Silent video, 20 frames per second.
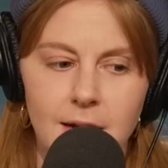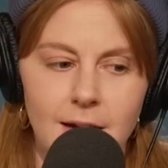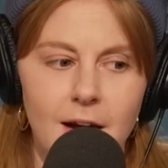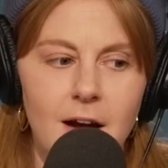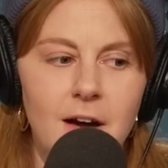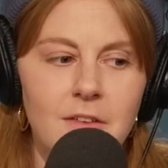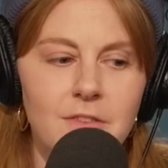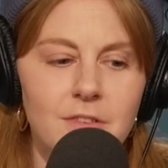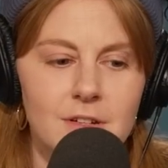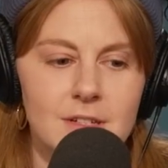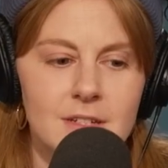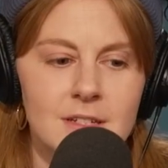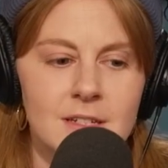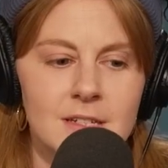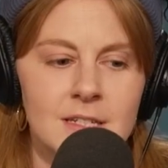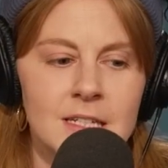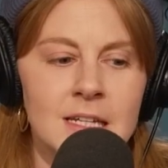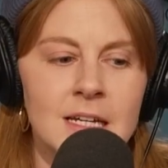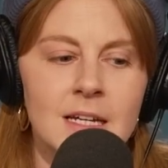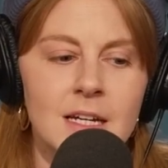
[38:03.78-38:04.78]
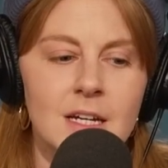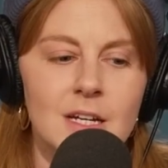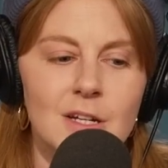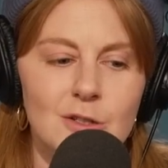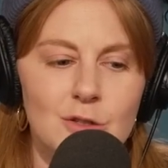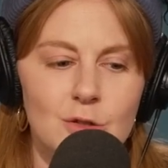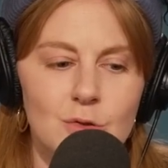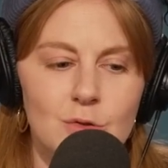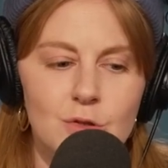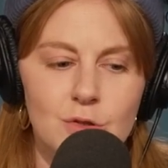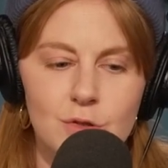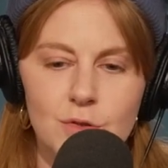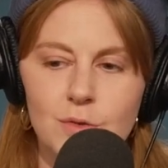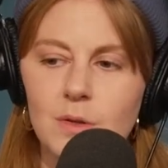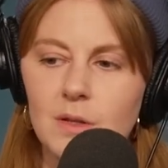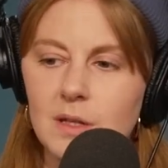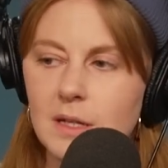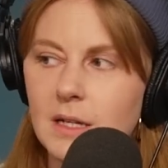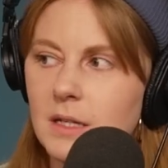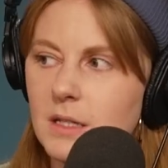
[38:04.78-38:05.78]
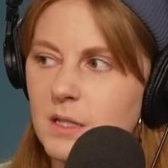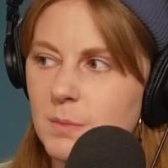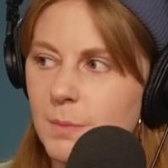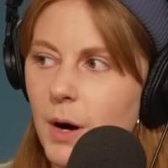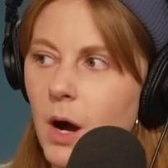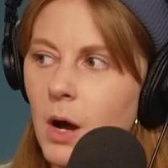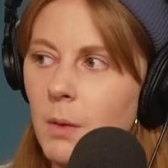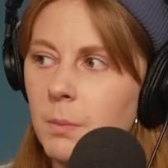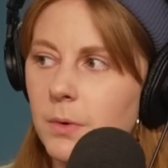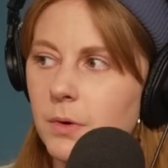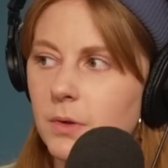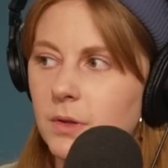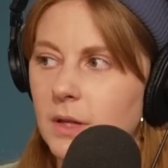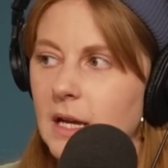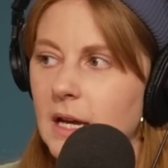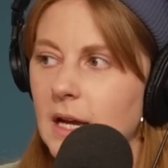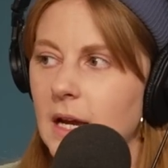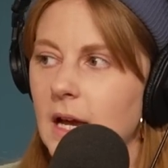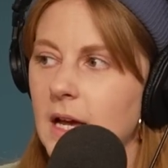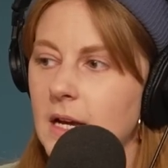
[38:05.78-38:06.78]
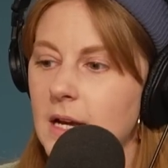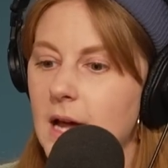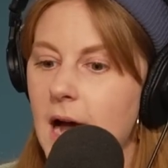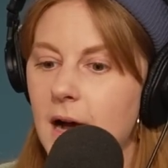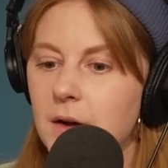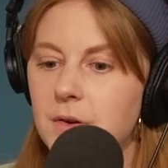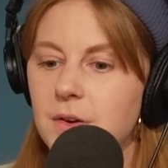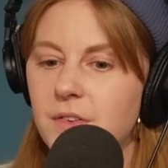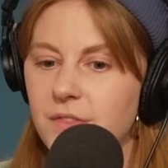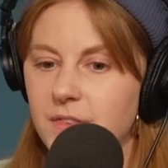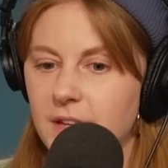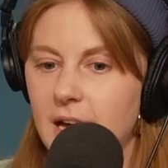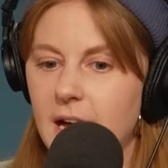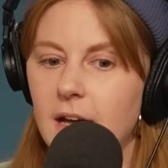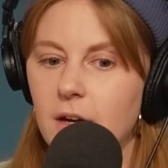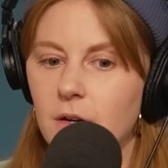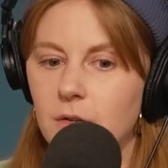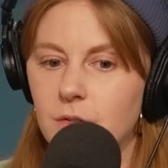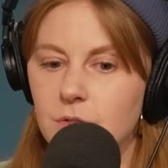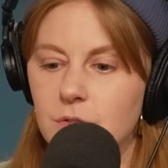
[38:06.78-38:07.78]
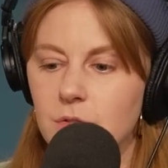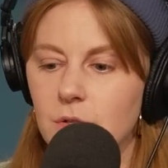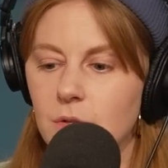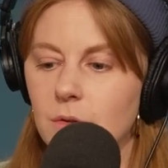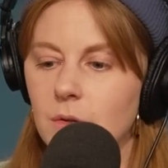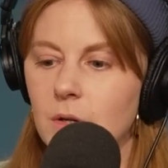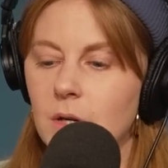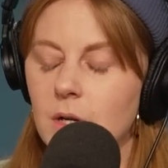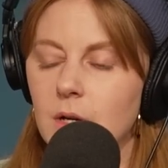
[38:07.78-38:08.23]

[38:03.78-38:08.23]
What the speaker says: at conferences to do things properly. And out of that also,